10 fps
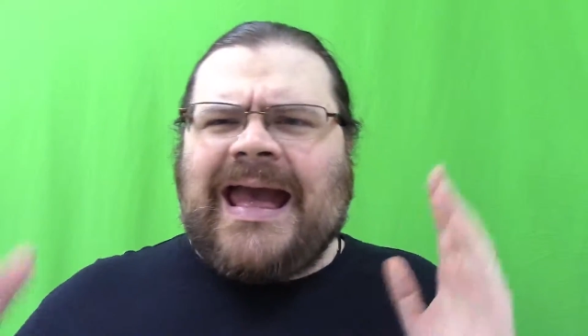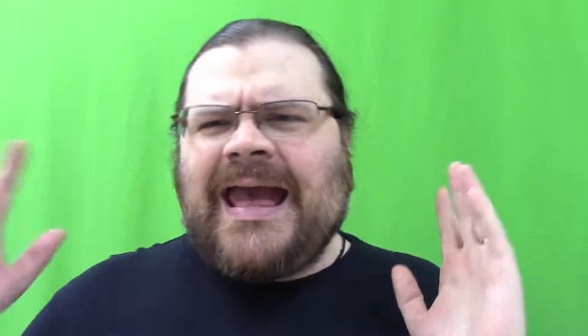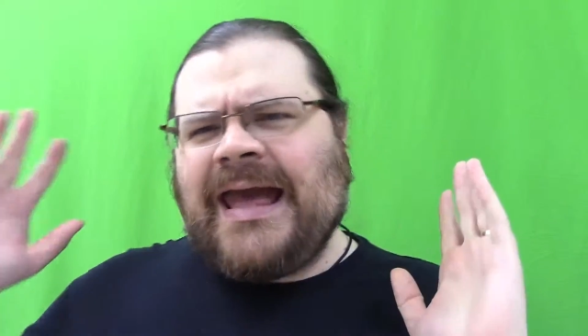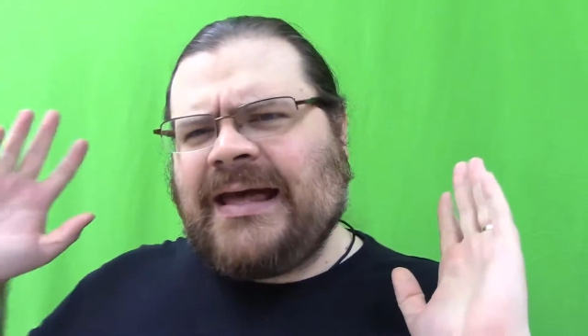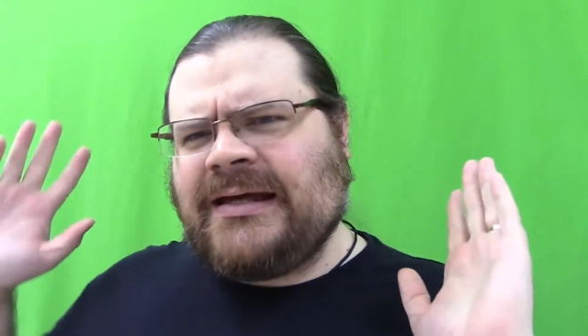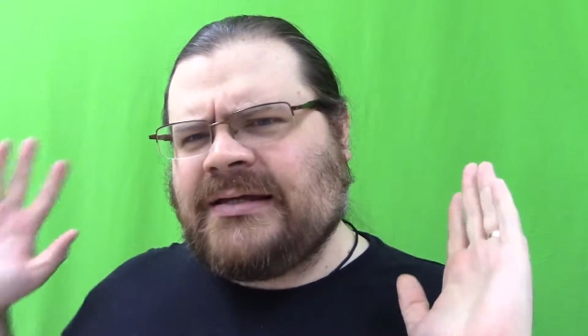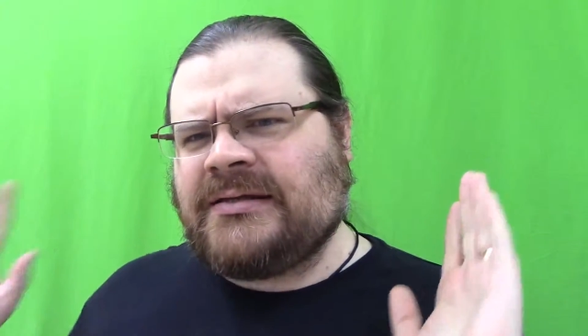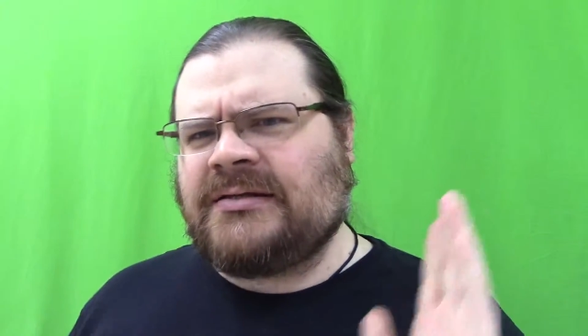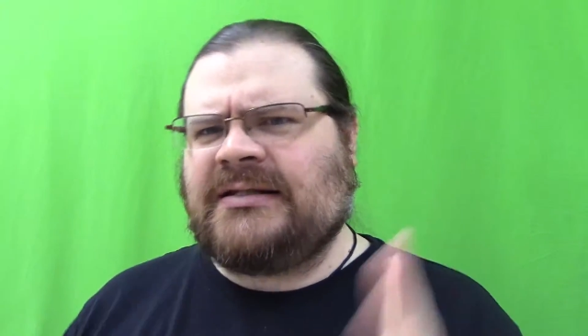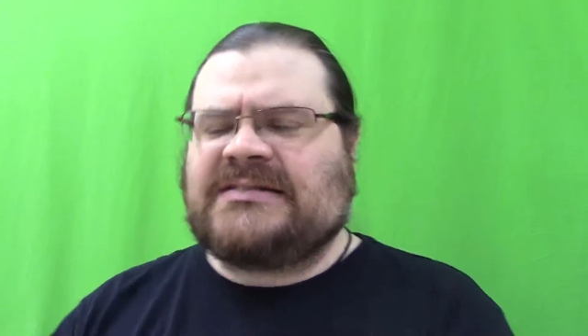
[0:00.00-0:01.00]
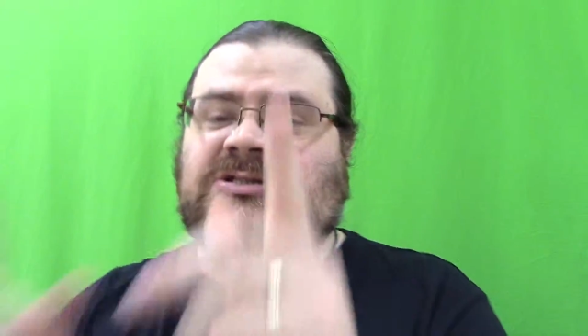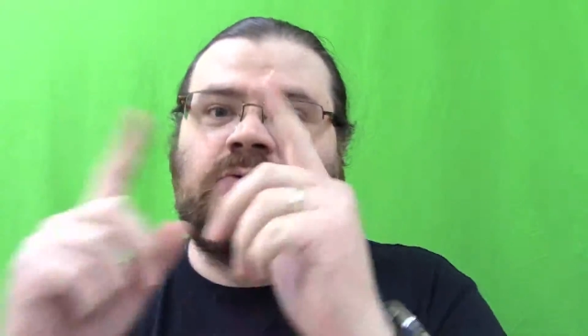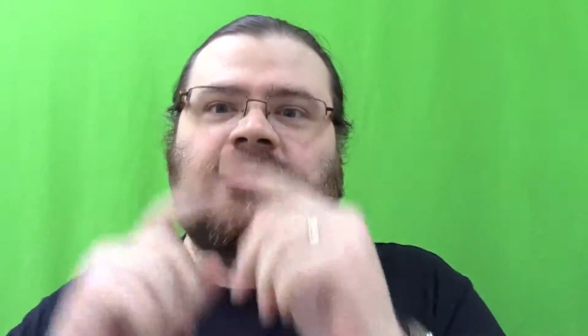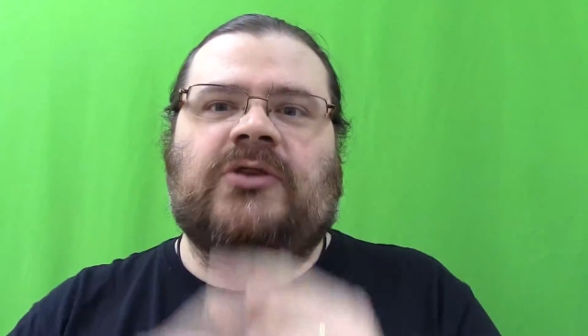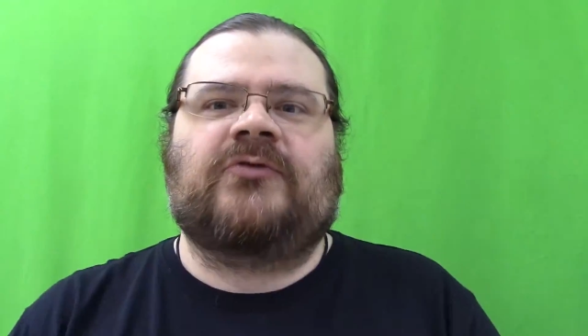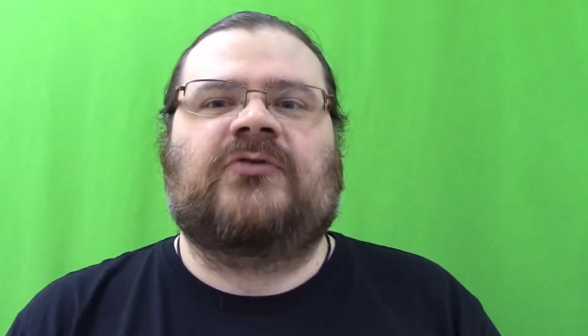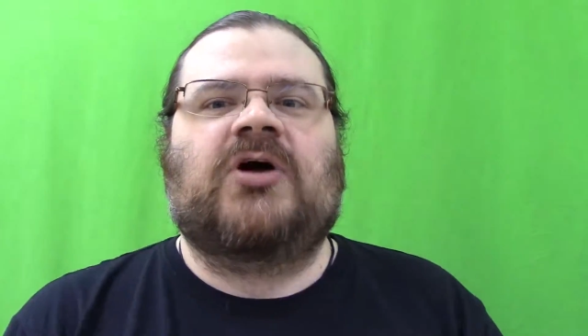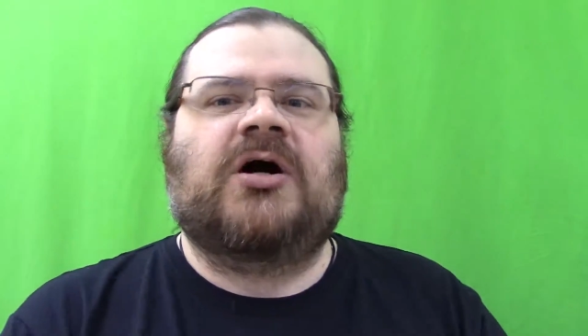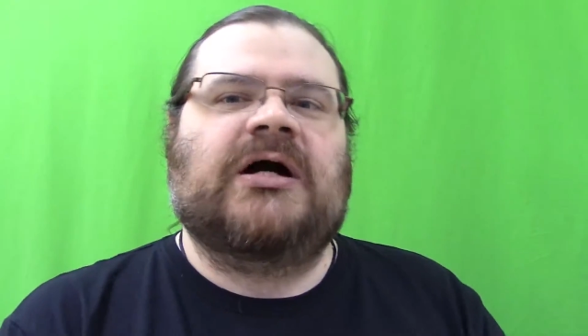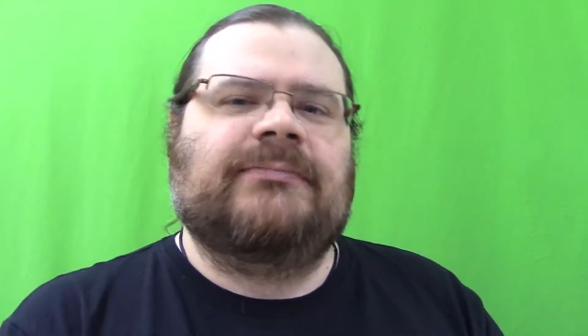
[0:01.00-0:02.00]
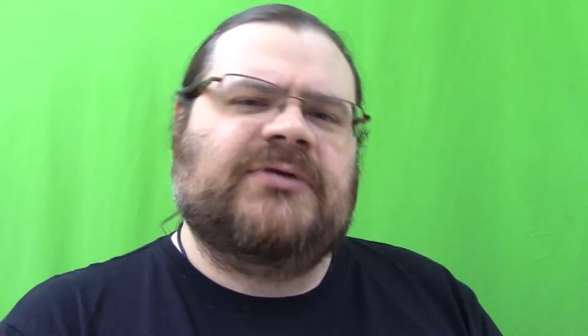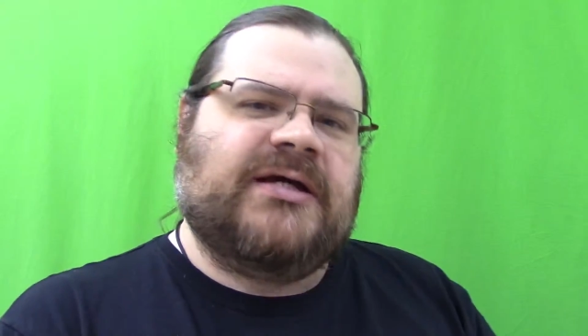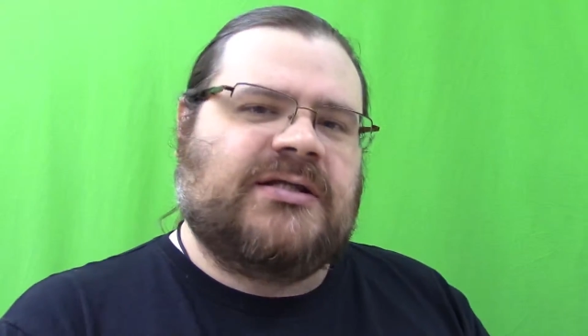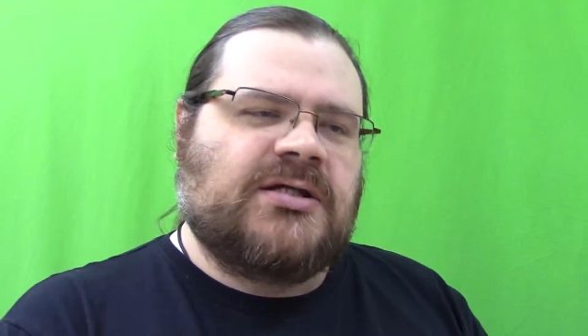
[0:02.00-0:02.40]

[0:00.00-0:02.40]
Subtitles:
And let's do another vlog update.